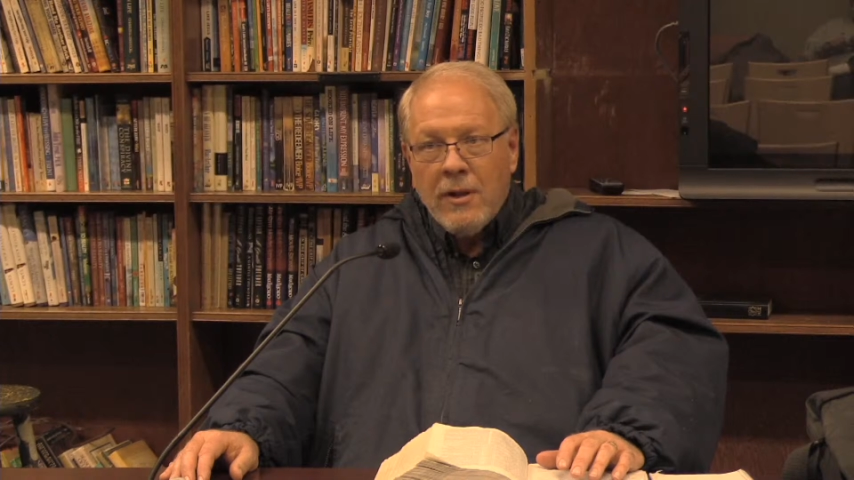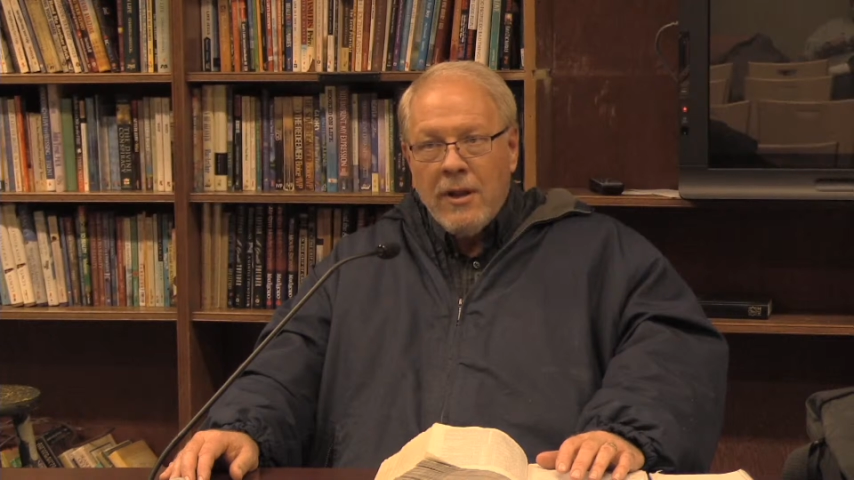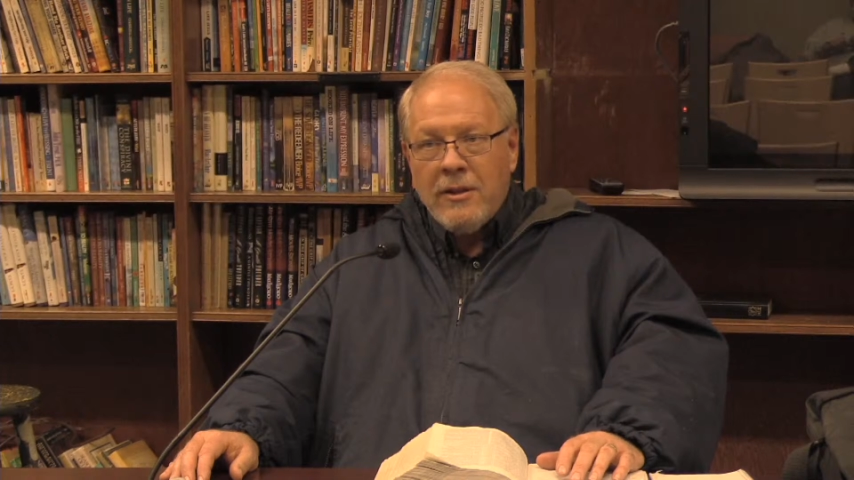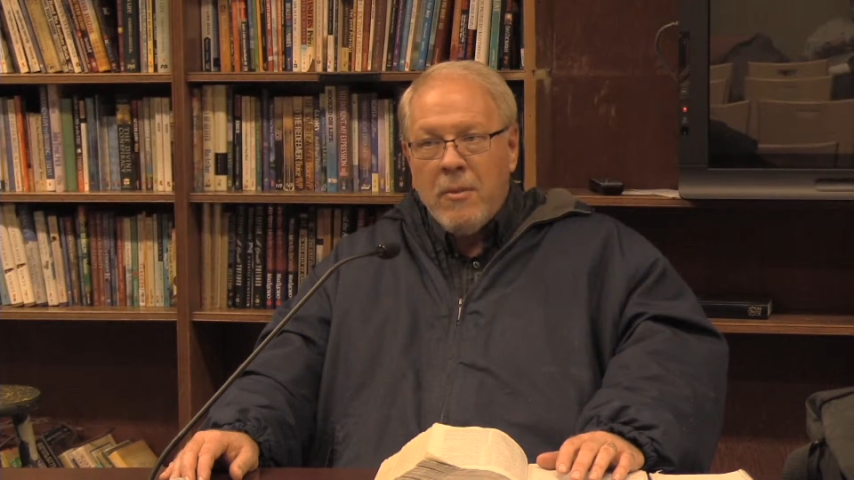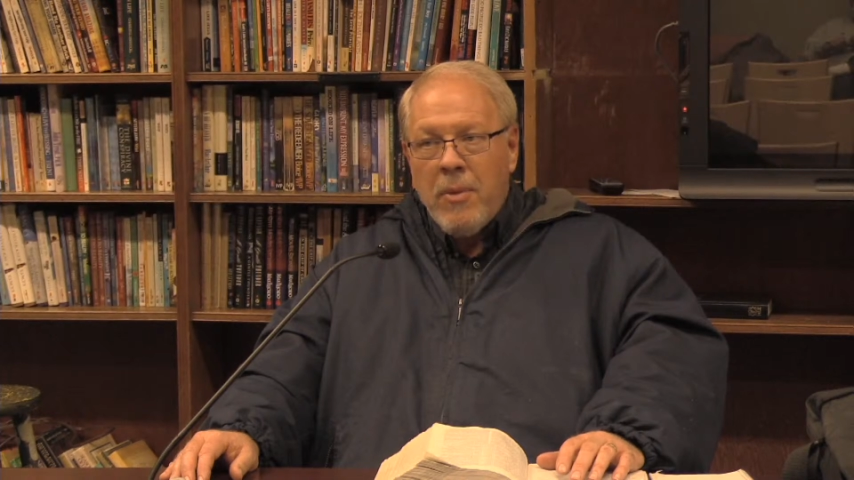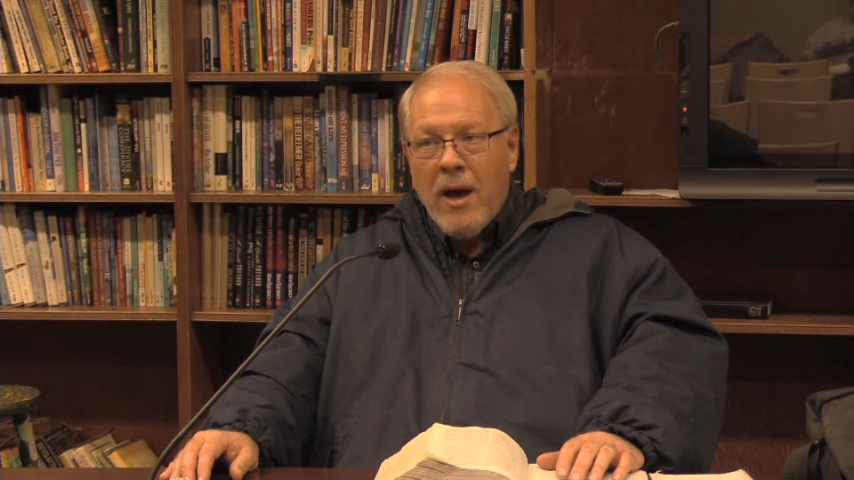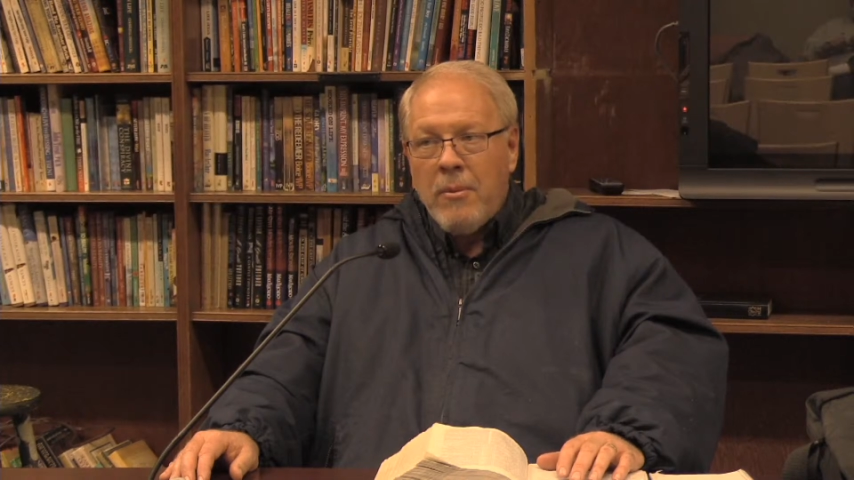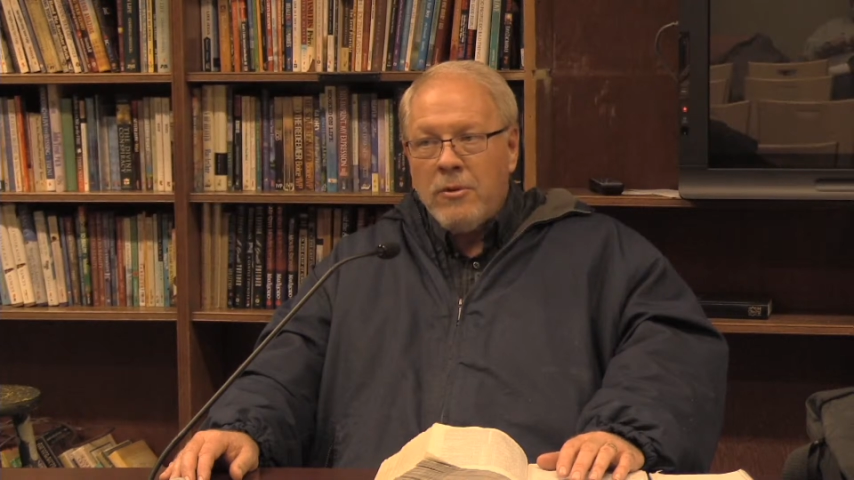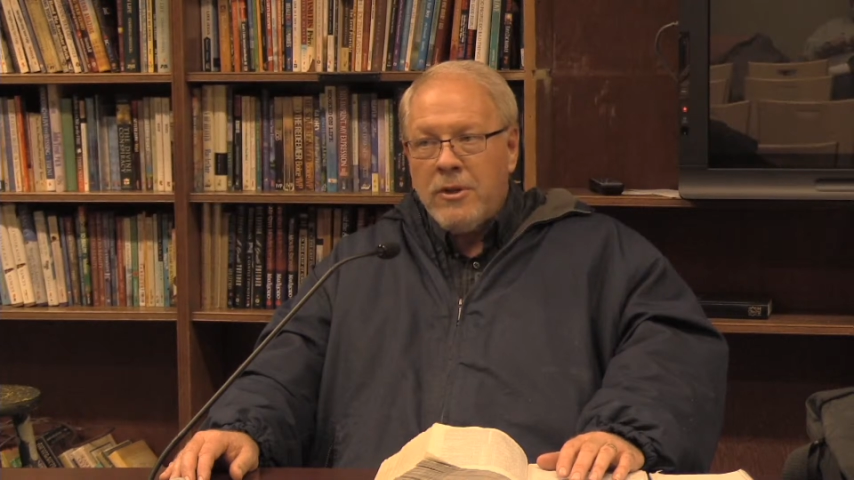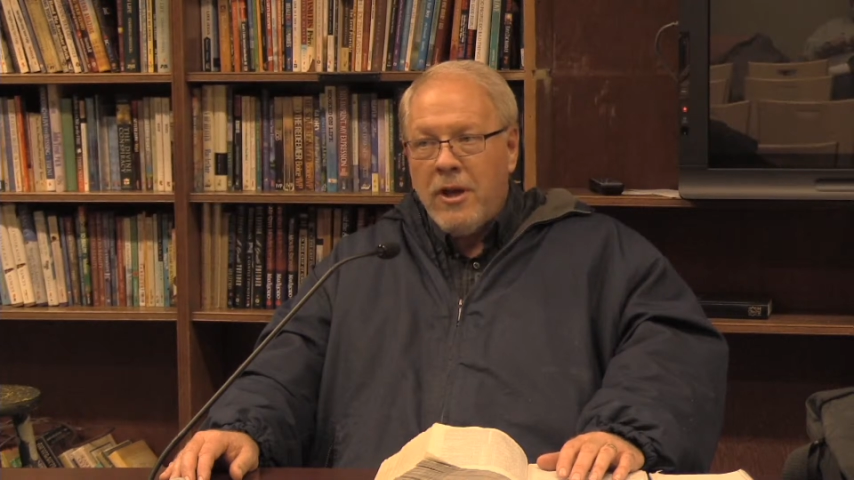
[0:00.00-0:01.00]
let the
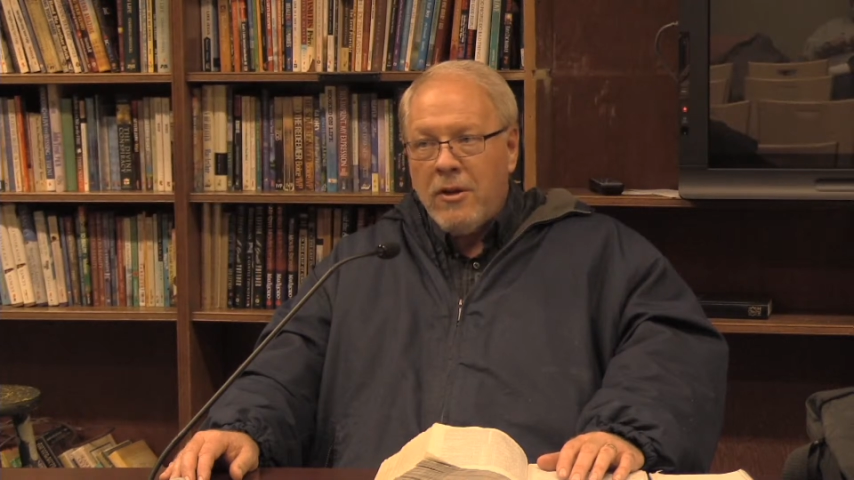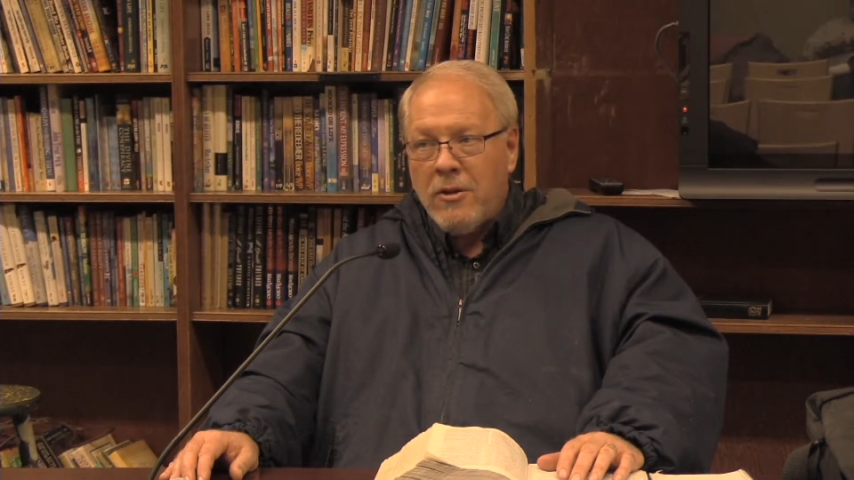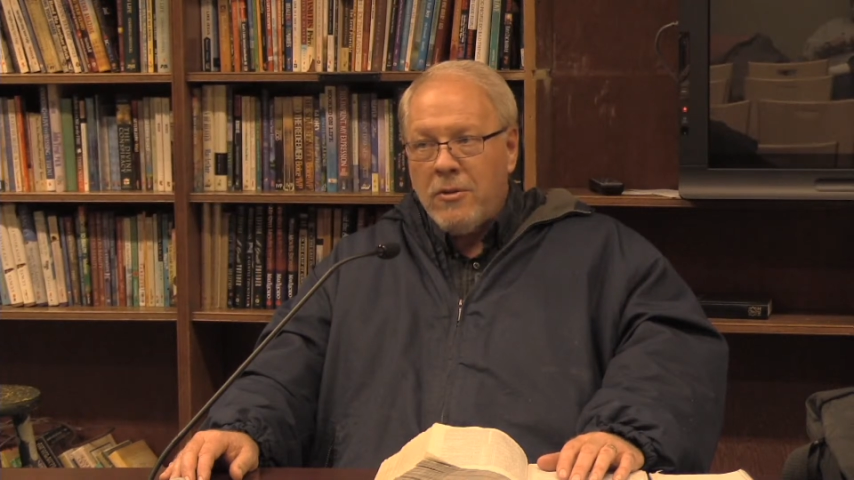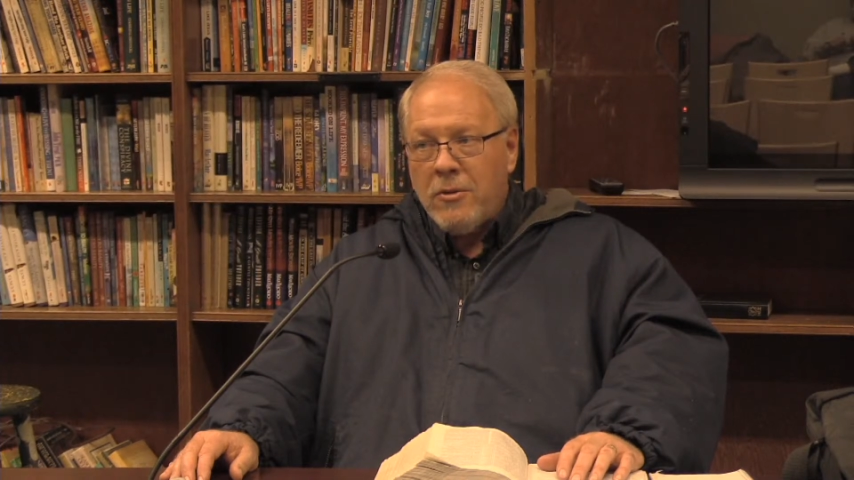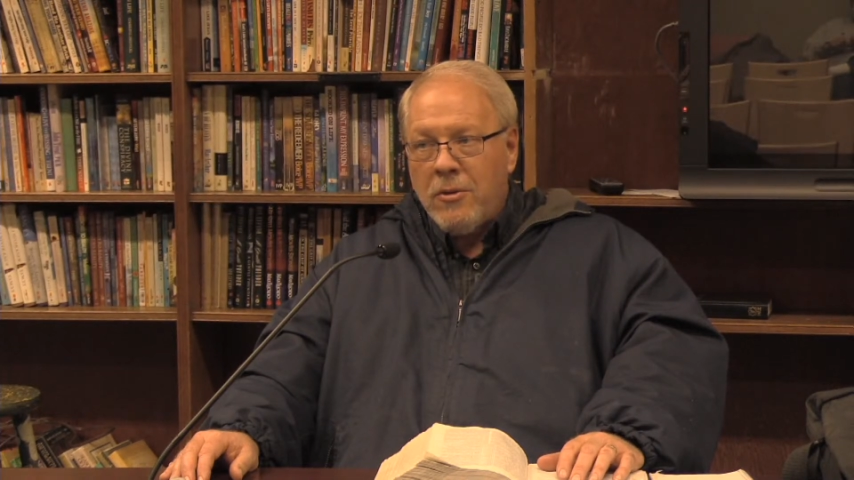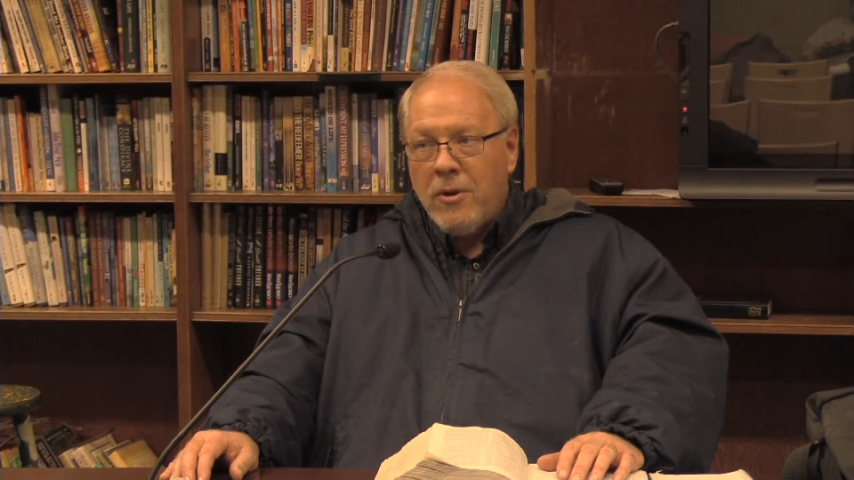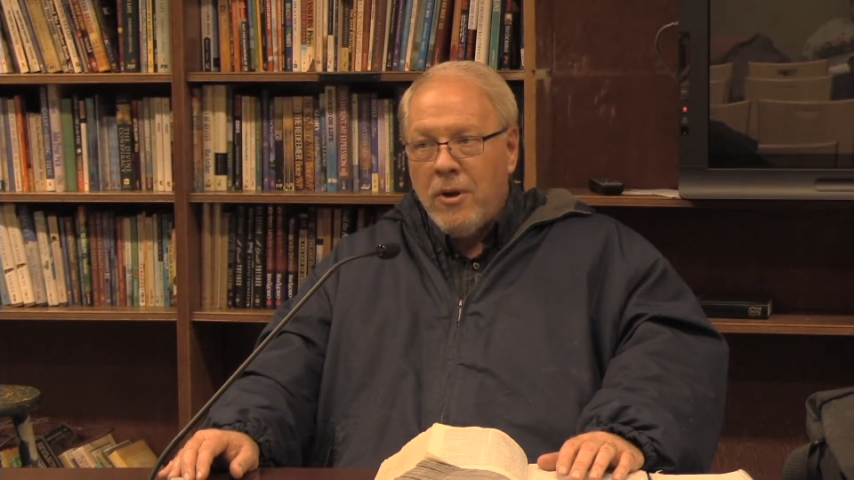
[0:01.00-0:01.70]
Bible tell you.